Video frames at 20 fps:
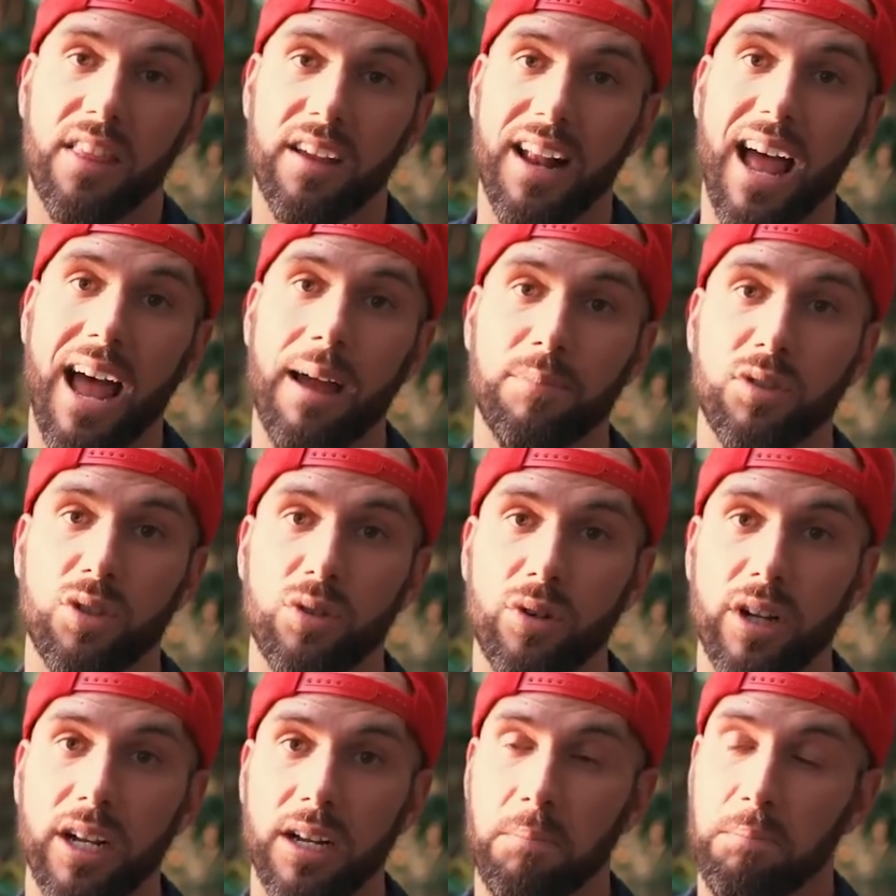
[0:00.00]
that I'm
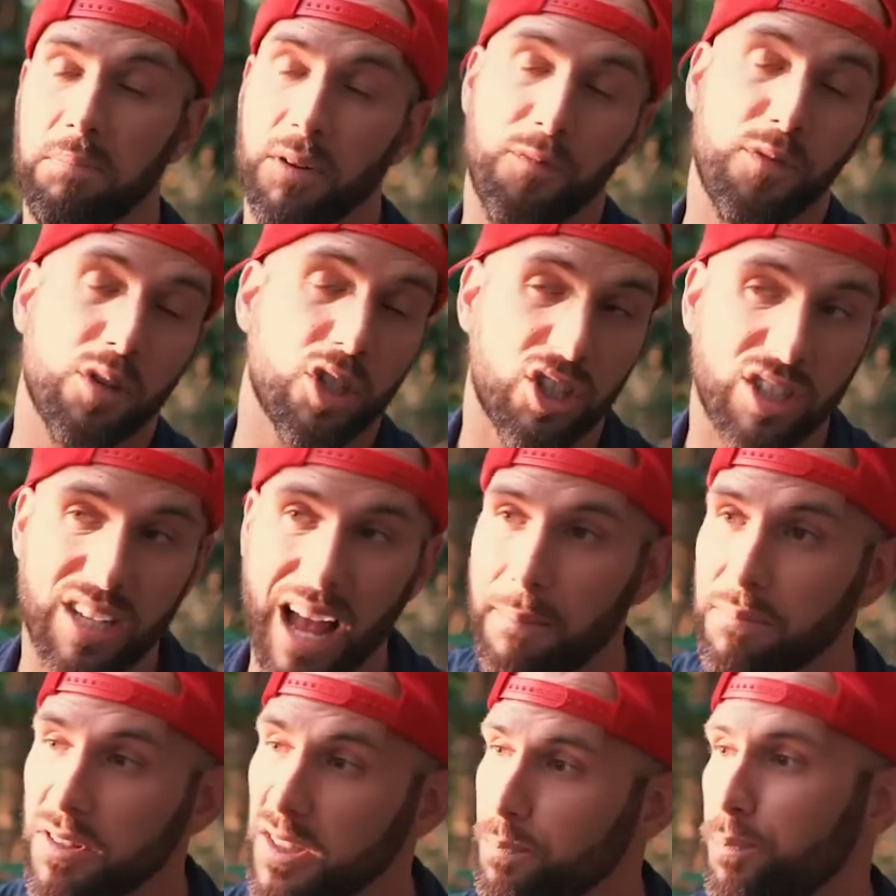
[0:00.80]
doing. But for
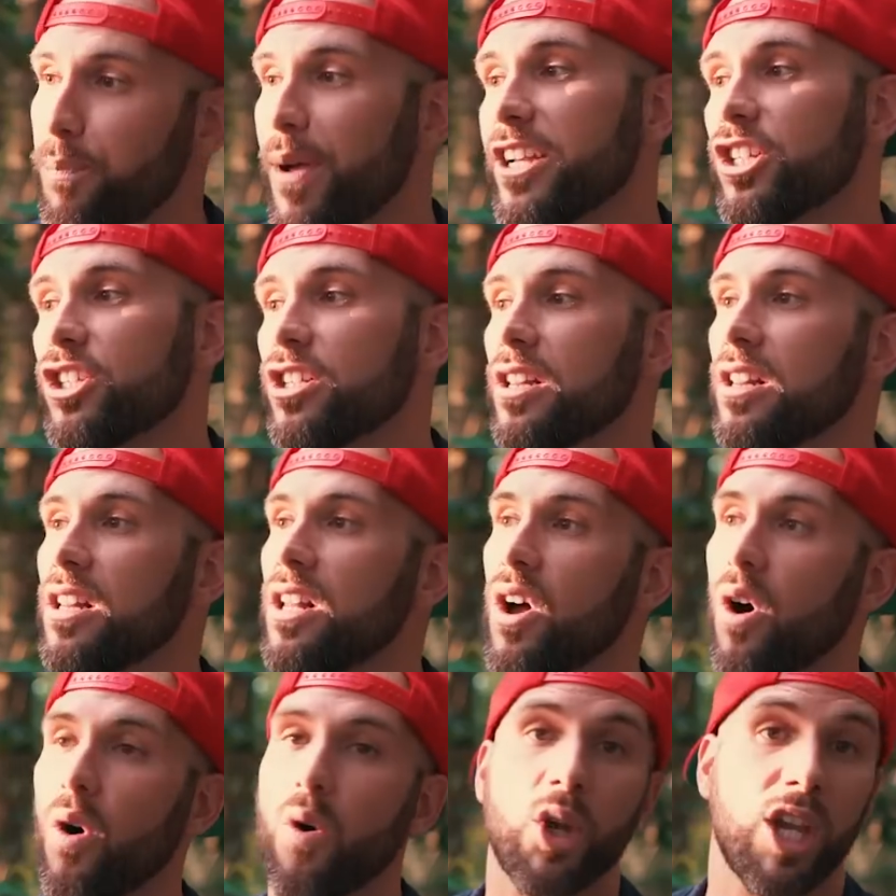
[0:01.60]
some special
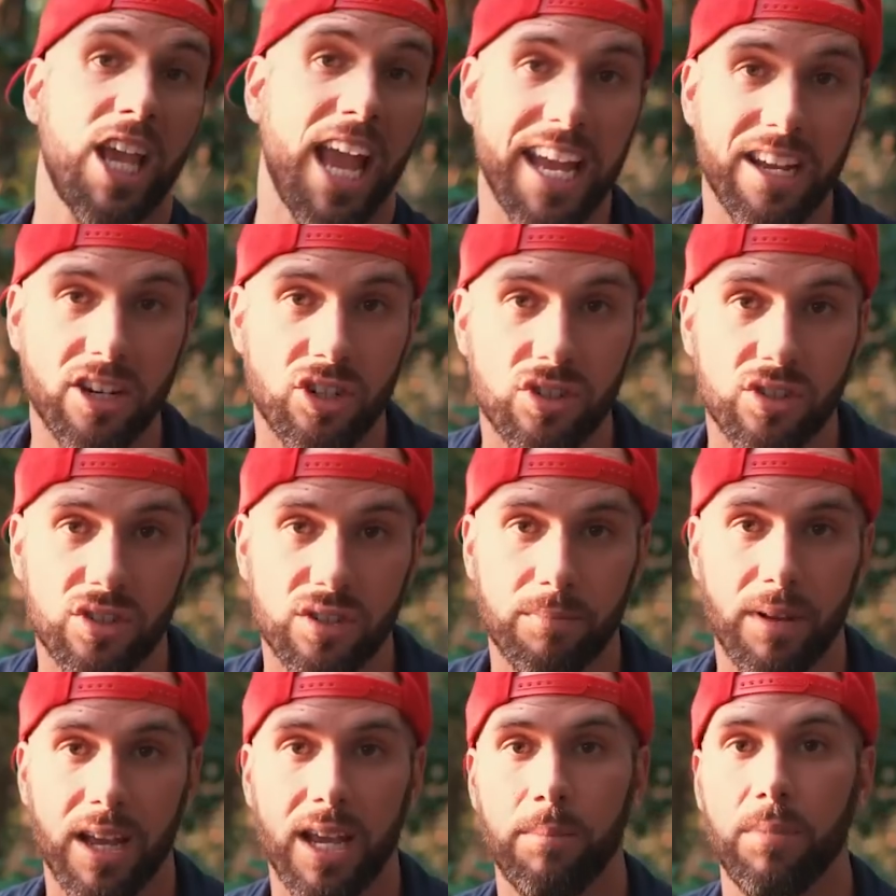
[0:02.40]

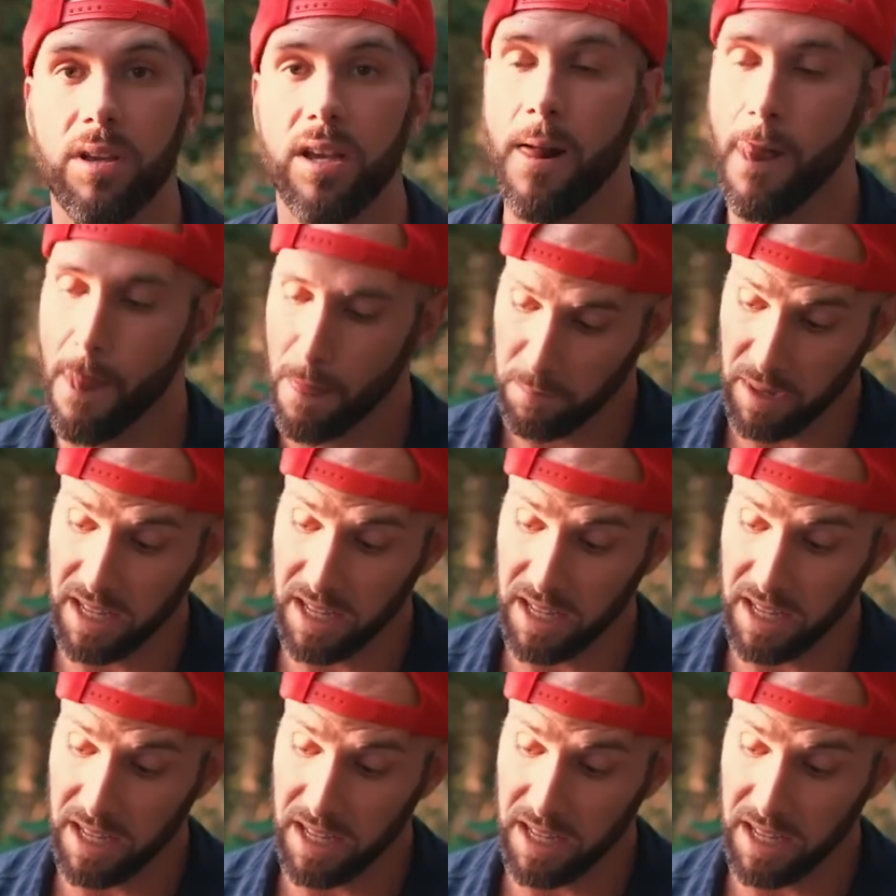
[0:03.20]
occasions maybe,